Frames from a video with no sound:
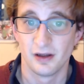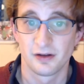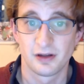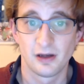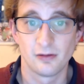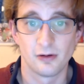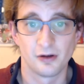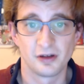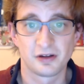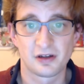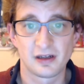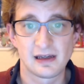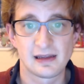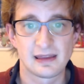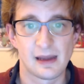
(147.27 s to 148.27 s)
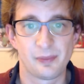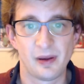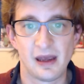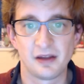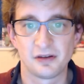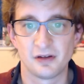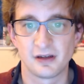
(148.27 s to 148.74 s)
So honestly, that
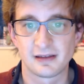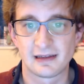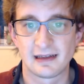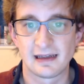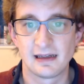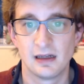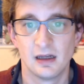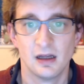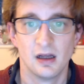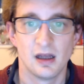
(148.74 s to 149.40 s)
pairs nicely.